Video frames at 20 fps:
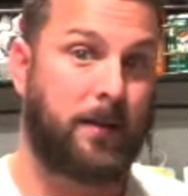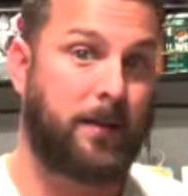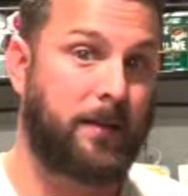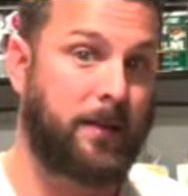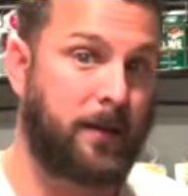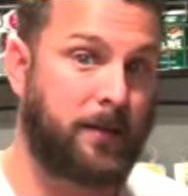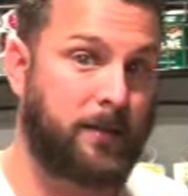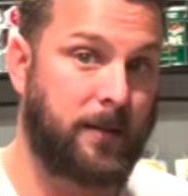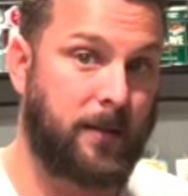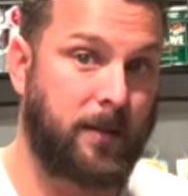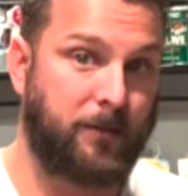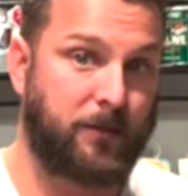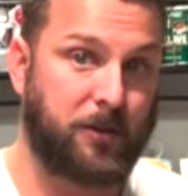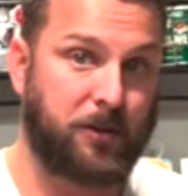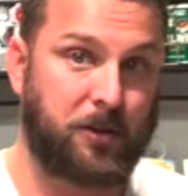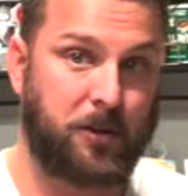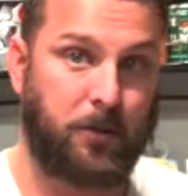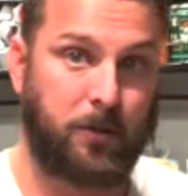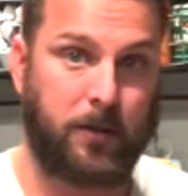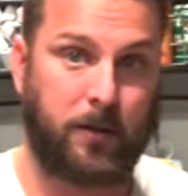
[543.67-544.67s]
Thanks for
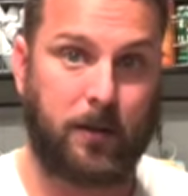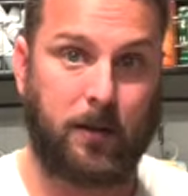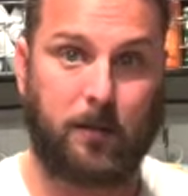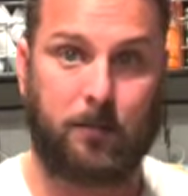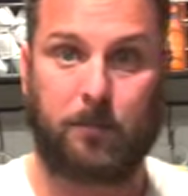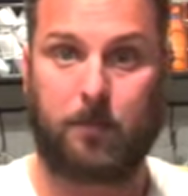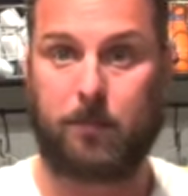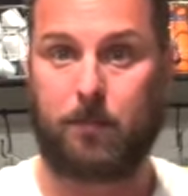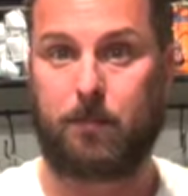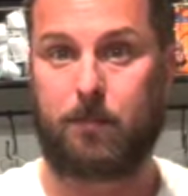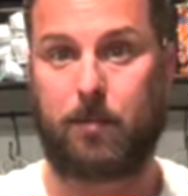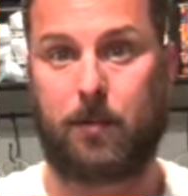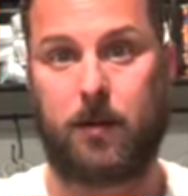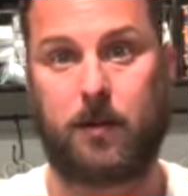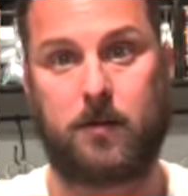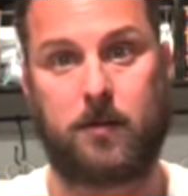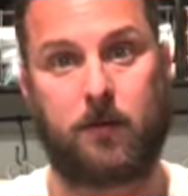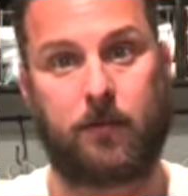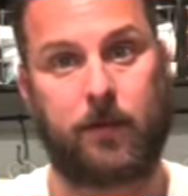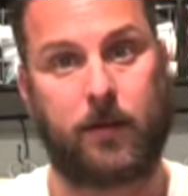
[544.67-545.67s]
showing up.
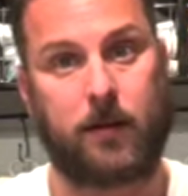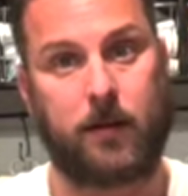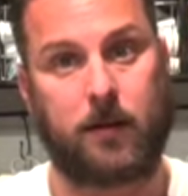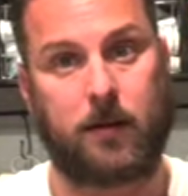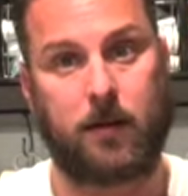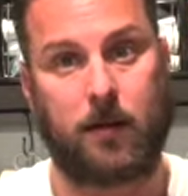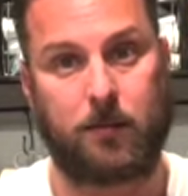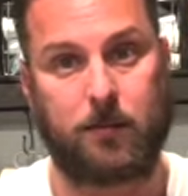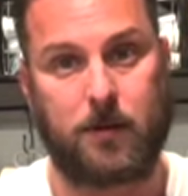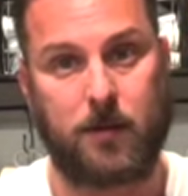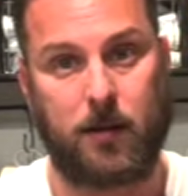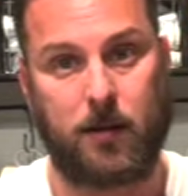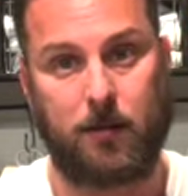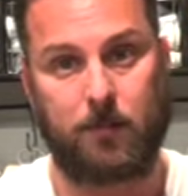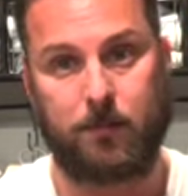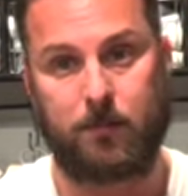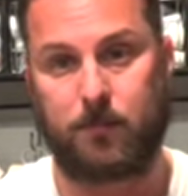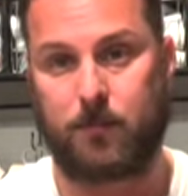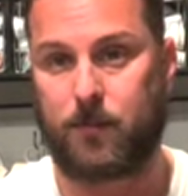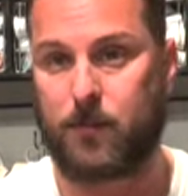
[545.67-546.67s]
Please don't forget to thumbs
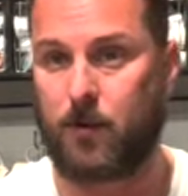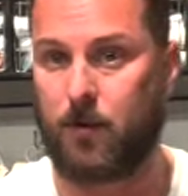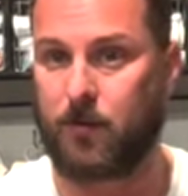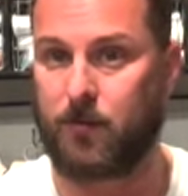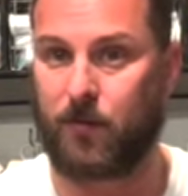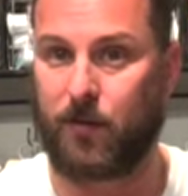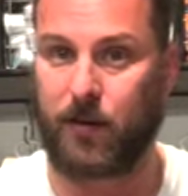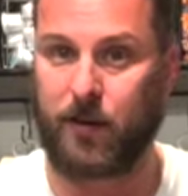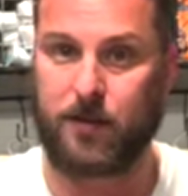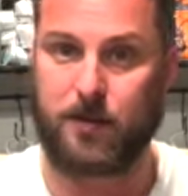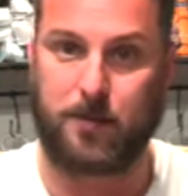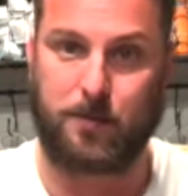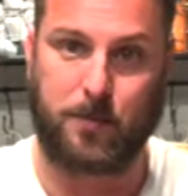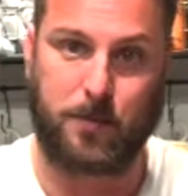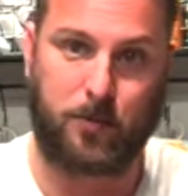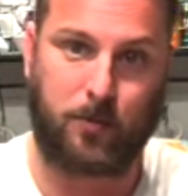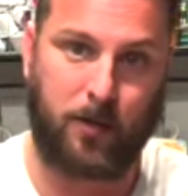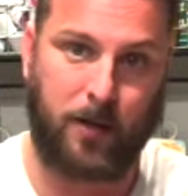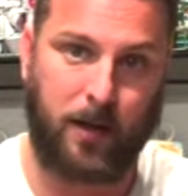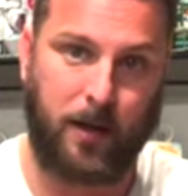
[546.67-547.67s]
up. Don't forget to
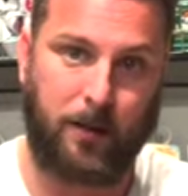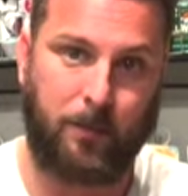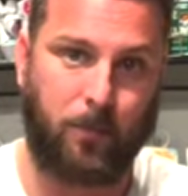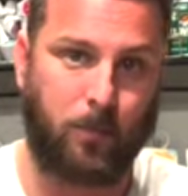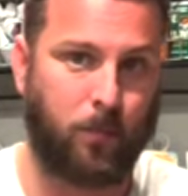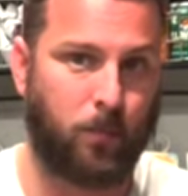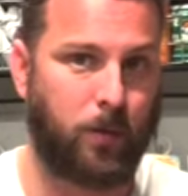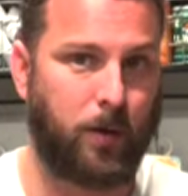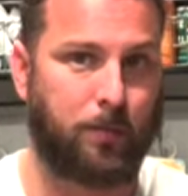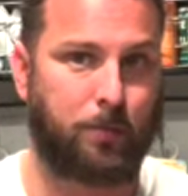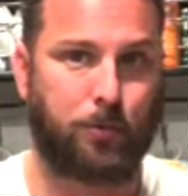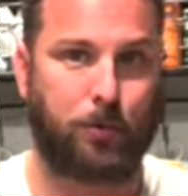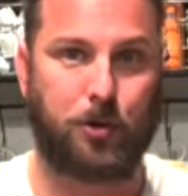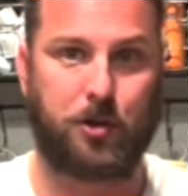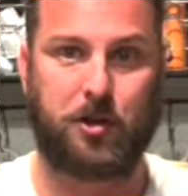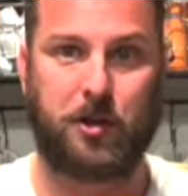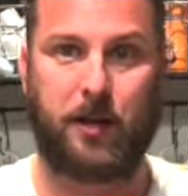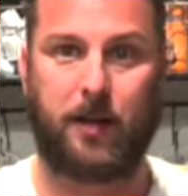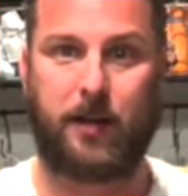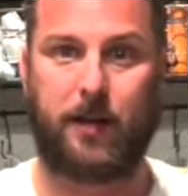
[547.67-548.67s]
subscribe. We
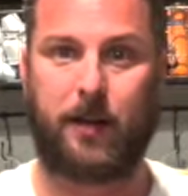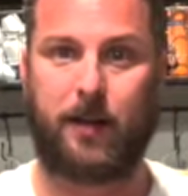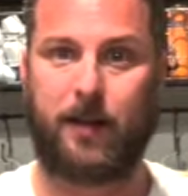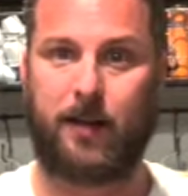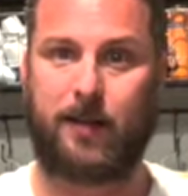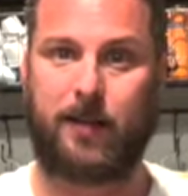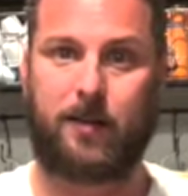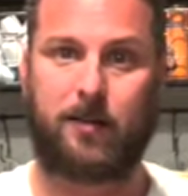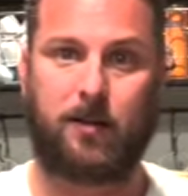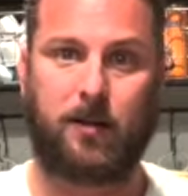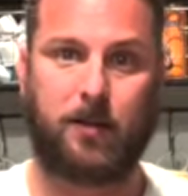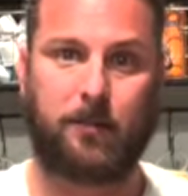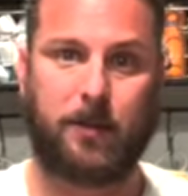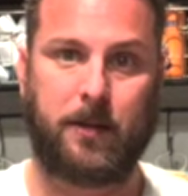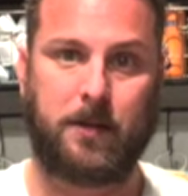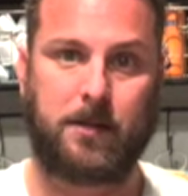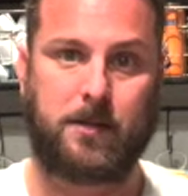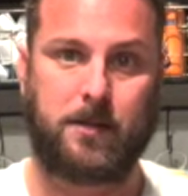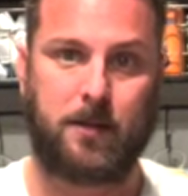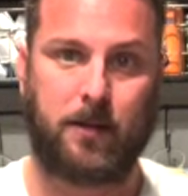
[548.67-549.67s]
appreciate any
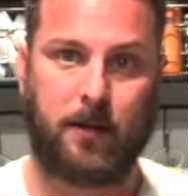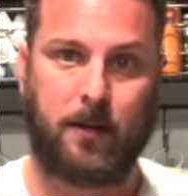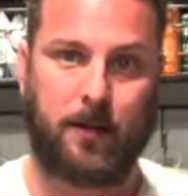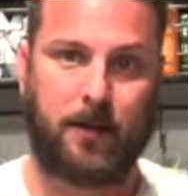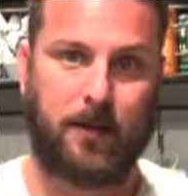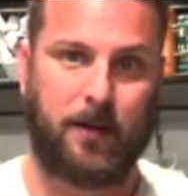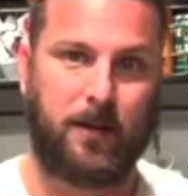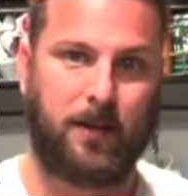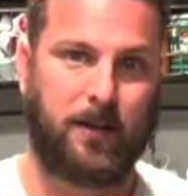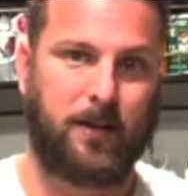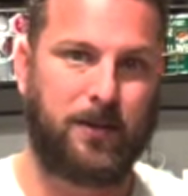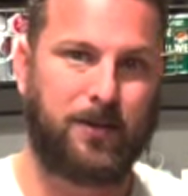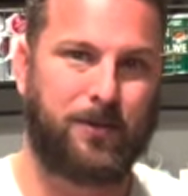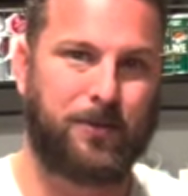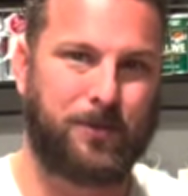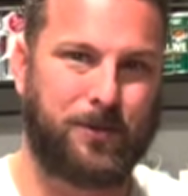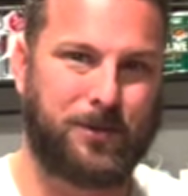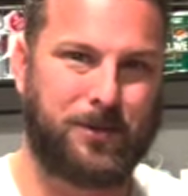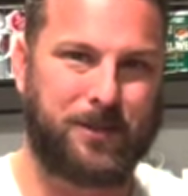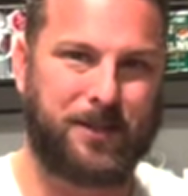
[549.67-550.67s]
comments.
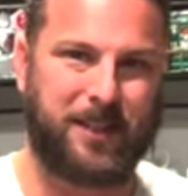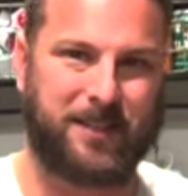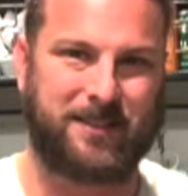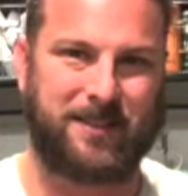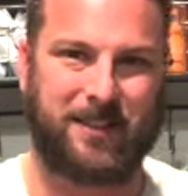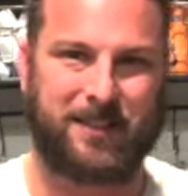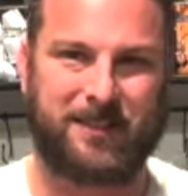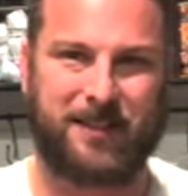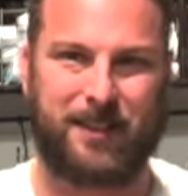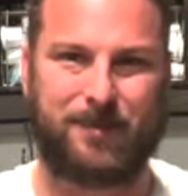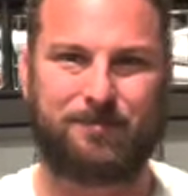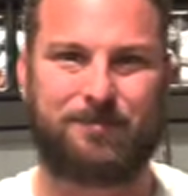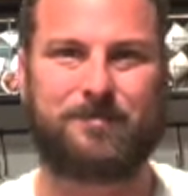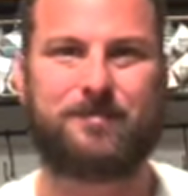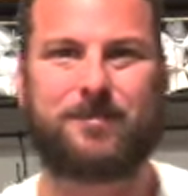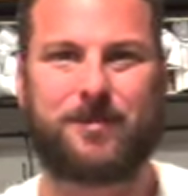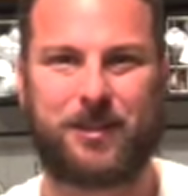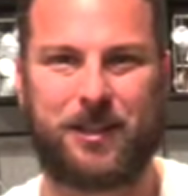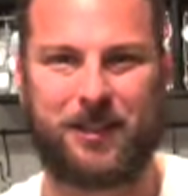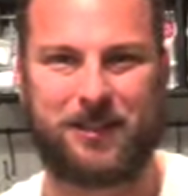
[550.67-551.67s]
We'll see you guys next time.
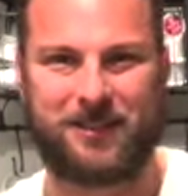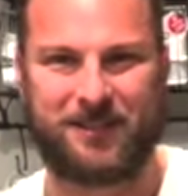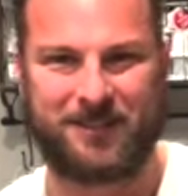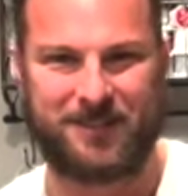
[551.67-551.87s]
Cheers.